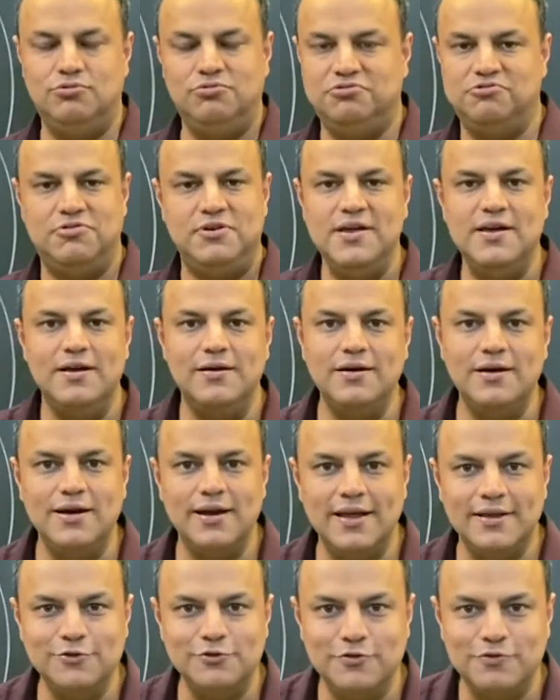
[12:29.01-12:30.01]
300
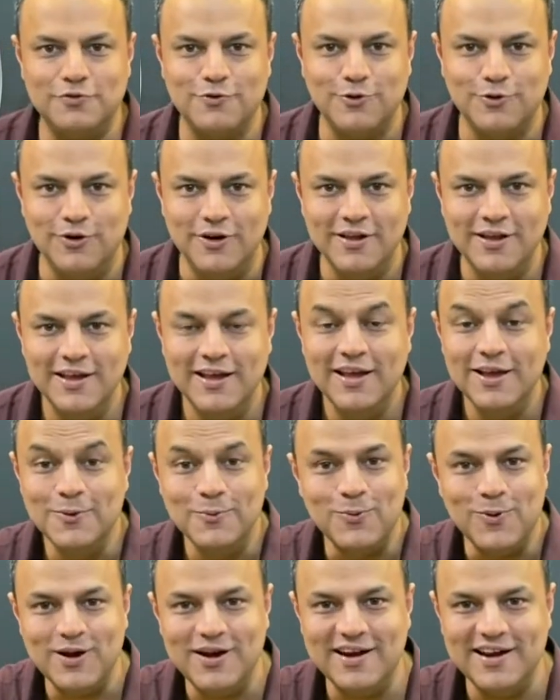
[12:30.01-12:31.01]
lines of code.
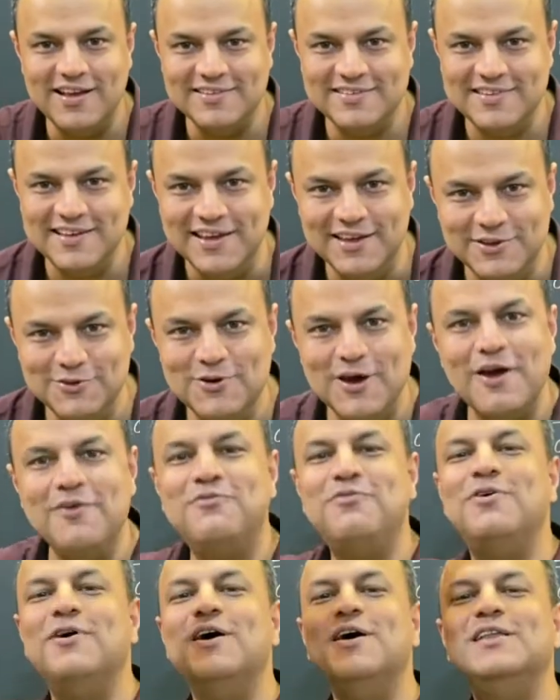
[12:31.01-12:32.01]
What did I say? You
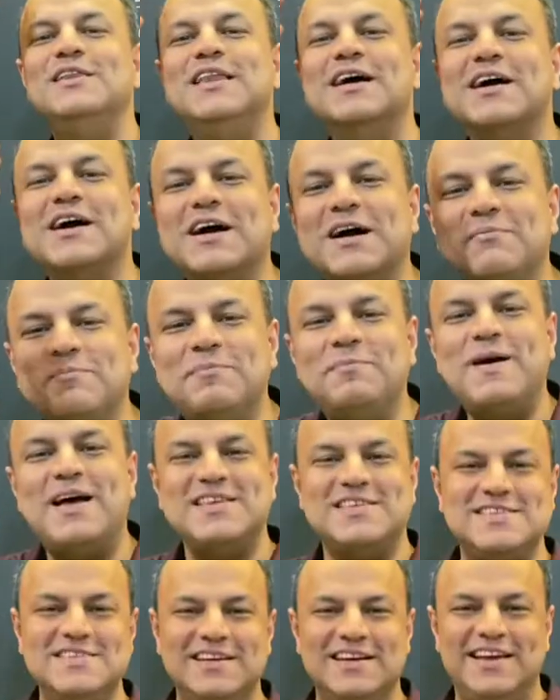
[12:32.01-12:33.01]
have the
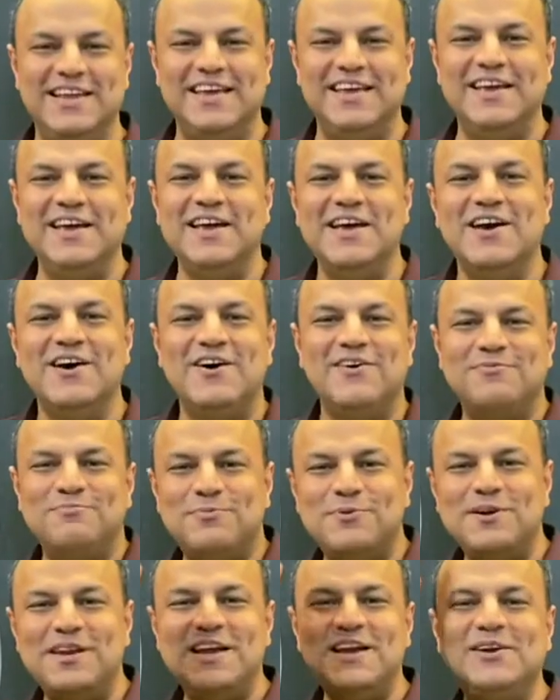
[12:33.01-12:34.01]
capacity of
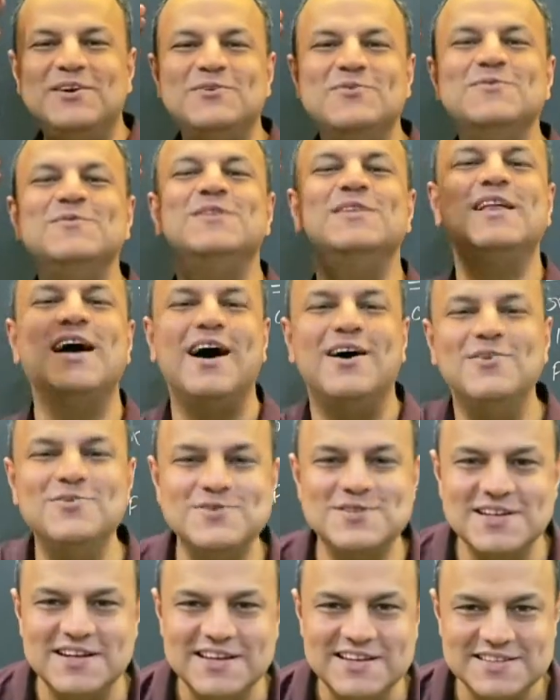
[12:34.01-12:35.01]
putting
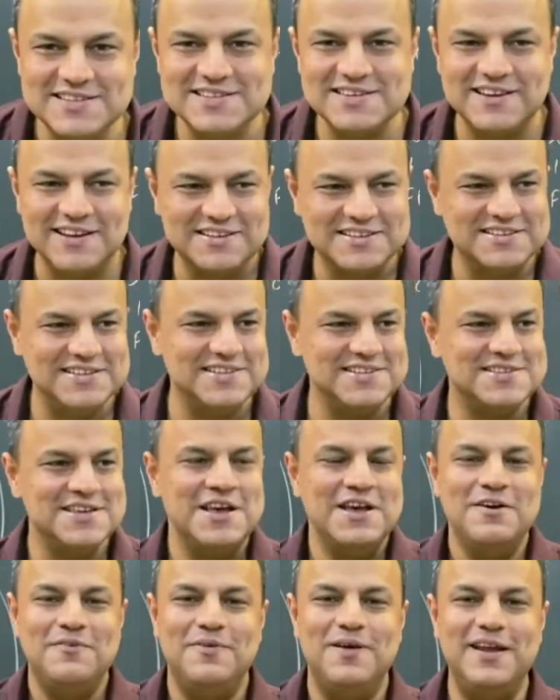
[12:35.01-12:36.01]
2,000 instructions,
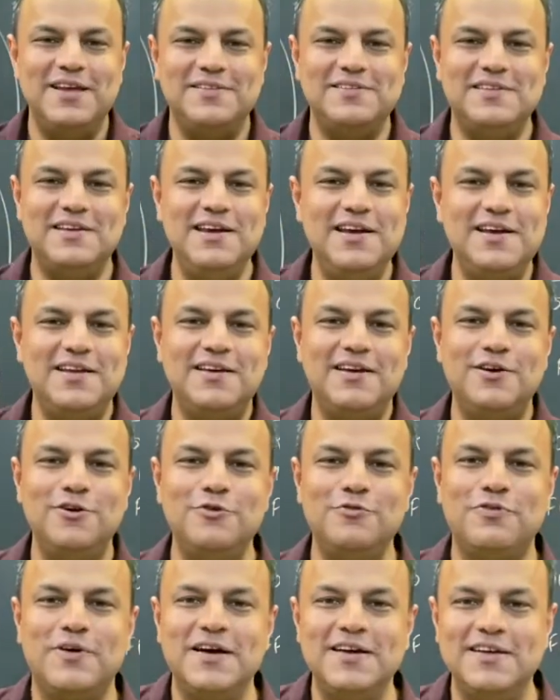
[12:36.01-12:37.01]
whereas 300
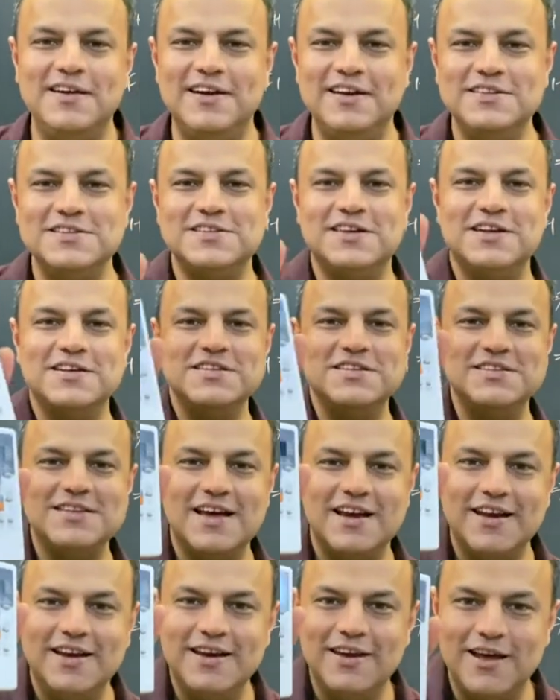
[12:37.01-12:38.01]
to 500 instructions
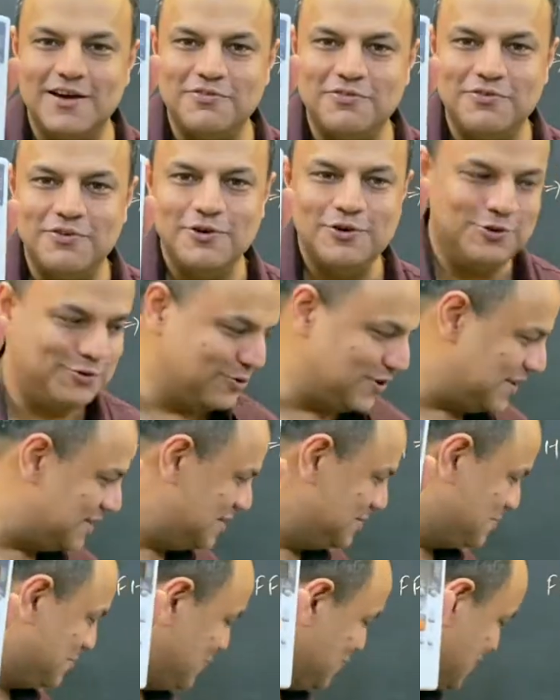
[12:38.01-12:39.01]
are enough to
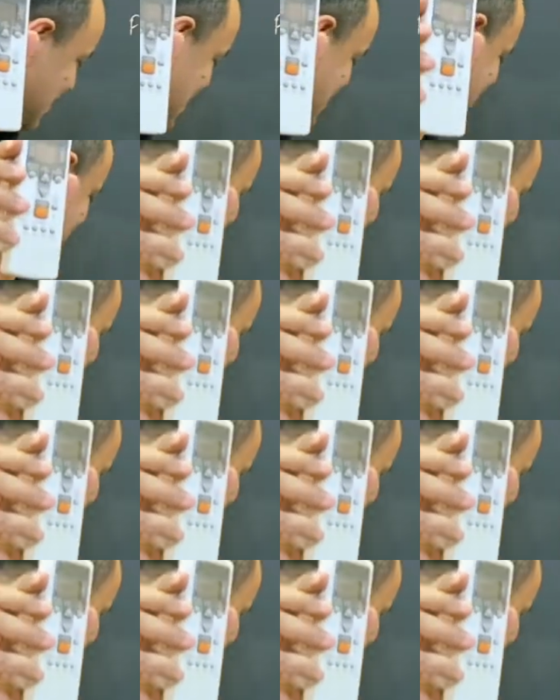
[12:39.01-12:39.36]
run the program